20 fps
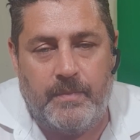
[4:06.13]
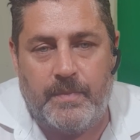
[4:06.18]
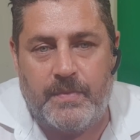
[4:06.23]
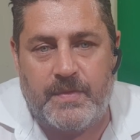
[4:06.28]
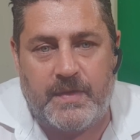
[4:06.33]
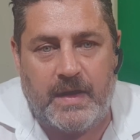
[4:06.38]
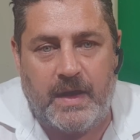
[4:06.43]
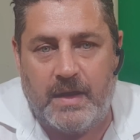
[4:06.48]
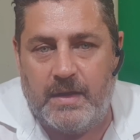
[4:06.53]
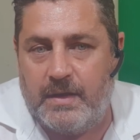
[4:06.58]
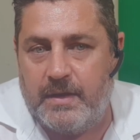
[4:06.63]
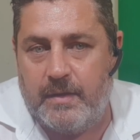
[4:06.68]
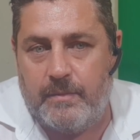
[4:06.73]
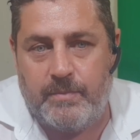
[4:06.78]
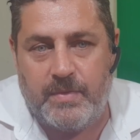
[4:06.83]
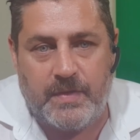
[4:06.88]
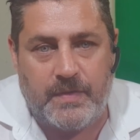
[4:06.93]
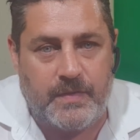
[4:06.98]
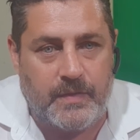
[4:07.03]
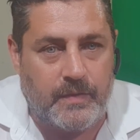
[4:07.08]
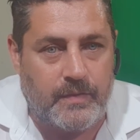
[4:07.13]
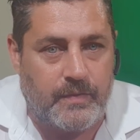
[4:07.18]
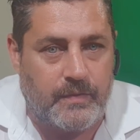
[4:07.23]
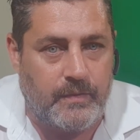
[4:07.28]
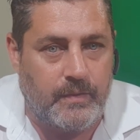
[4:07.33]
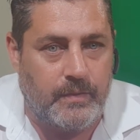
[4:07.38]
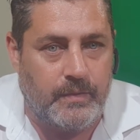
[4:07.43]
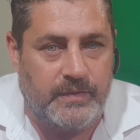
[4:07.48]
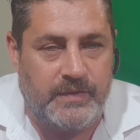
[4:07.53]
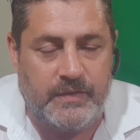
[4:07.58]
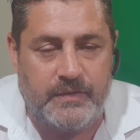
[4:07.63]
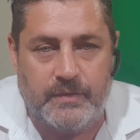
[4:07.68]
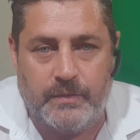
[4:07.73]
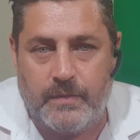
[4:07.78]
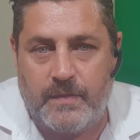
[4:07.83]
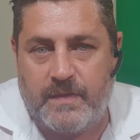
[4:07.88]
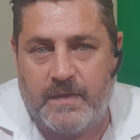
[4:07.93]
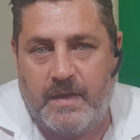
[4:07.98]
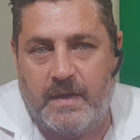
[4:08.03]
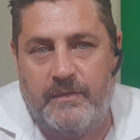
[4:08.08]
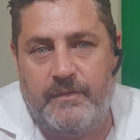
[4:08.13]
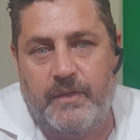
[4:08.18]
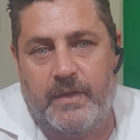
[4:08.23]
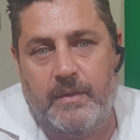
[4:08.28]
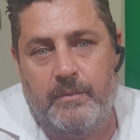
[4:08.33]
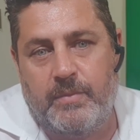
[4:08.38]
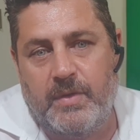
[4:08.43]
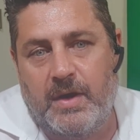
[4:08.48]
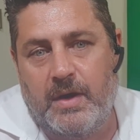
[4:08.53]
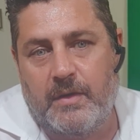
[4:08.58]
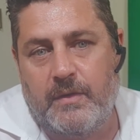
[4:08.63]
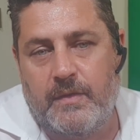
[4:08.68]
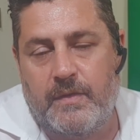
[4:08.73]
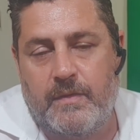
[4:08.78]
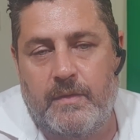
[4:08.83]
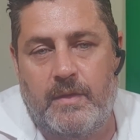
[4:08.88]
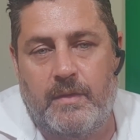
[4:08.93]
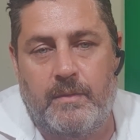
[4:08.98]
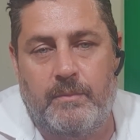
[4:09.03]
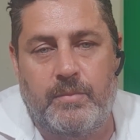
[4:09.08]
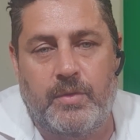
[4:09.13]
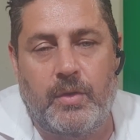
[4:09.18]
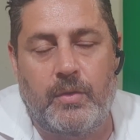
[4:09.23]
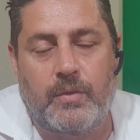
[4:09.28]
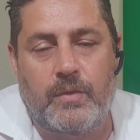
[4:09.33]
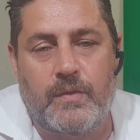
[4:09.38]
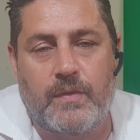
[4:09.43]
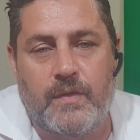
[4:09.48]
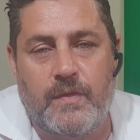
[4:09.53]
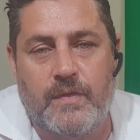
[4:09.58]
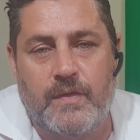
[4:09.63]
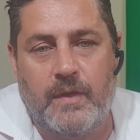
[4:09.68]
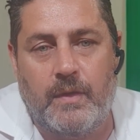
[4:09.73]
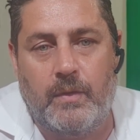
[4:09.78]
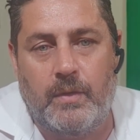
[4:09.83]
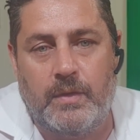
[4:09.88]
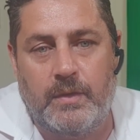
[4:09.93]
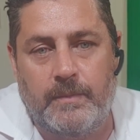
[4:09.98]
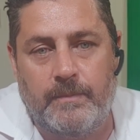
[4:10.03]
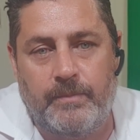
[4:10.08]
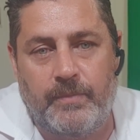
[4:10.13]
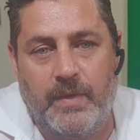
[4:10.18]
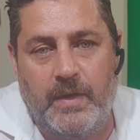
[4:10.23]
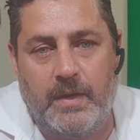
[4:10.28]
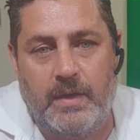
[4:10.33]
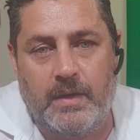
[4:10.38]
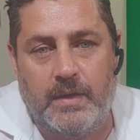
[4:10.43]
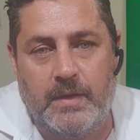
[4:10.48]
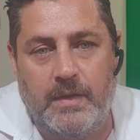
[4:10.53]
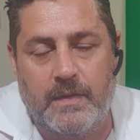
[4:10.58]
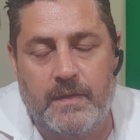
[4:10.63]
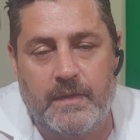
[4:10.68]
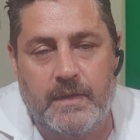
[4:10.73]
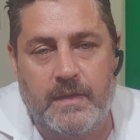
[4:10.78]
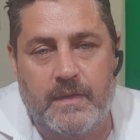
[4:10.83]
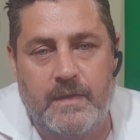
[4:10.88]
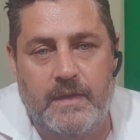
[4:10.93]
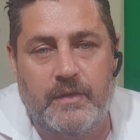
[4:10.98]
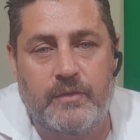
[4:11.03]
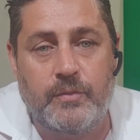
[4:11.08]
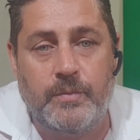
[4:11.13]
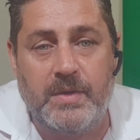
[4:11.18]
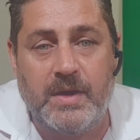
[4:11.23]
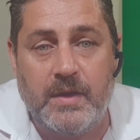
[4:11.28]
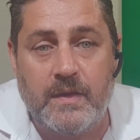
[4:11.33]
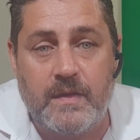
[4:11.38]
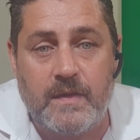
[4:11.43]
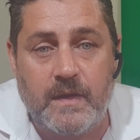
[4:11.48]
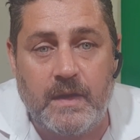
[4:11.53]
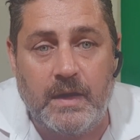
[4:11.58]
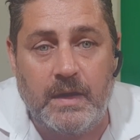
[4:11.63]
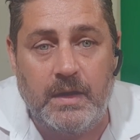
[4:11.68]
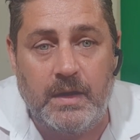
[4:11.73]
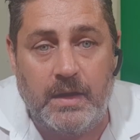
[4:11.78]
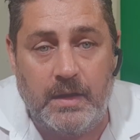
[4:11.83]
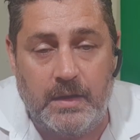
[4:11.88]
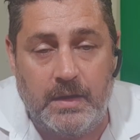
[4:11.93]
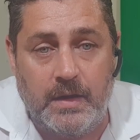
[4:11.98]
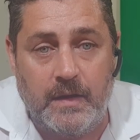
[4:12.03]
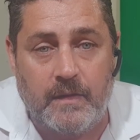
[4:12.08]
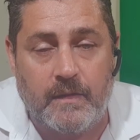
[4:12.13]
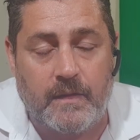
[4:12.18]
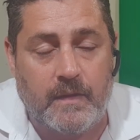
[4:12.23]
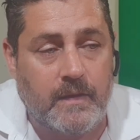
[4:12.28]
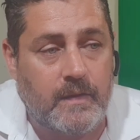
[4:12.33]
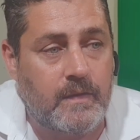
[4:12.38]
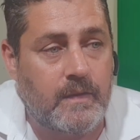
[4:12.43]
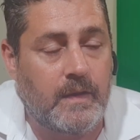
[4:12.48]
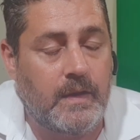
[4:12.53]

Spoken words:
scaling your business through additional staffing and brokers and so on isn't essential, because it is.